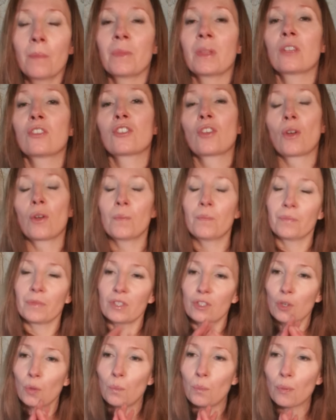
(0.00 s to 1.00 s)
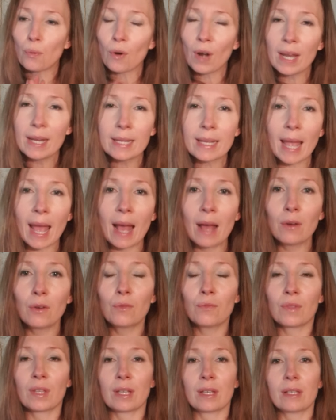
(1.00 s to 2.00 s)
So to break out
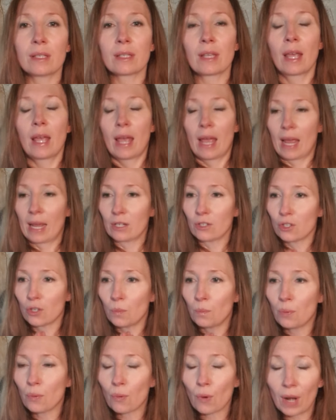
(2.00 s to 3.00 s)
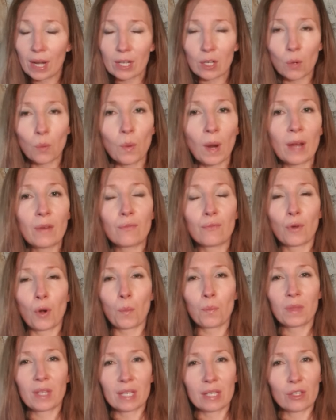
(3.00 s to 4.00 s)
of this and to break away
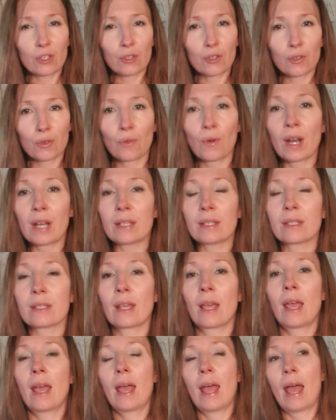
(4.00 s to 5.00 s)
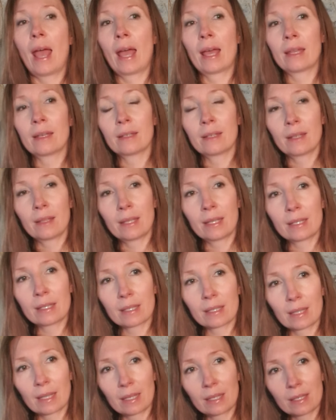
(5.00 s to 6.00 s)
from this stress and
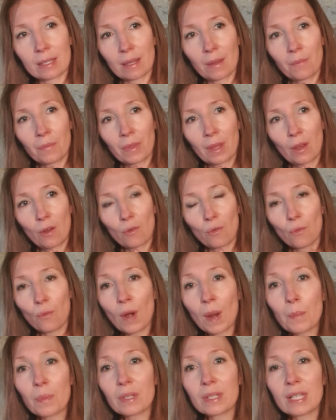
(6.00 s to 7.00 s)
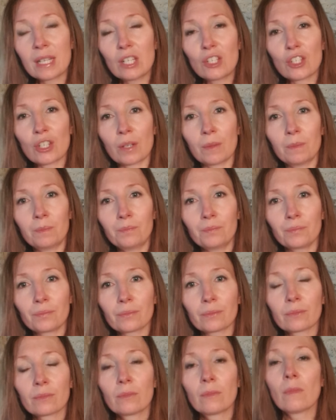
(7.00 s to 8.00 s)
this repetition,
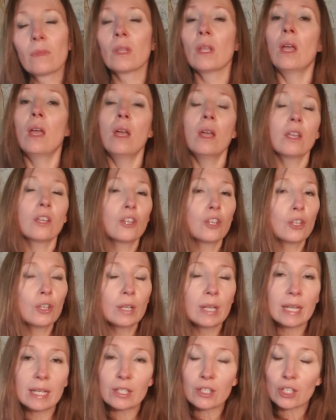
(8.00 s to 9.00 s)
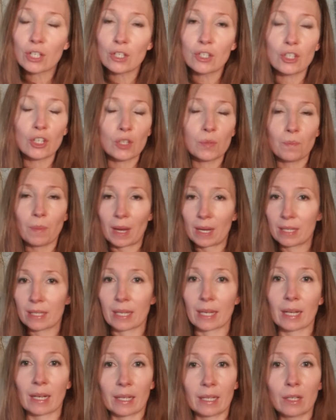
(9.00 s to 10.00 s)
you need to just
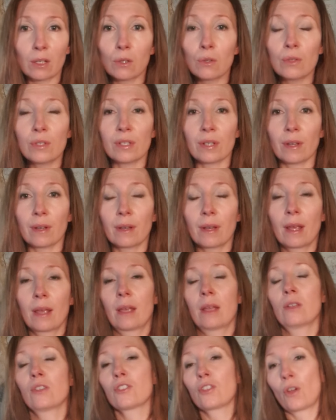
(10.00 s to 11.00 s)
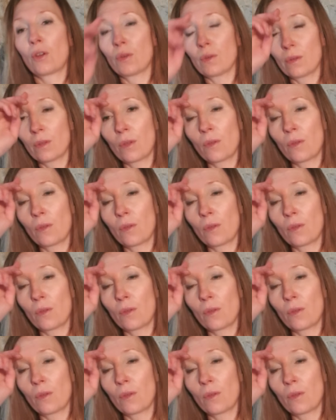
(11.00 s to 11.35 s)
basically lose it. So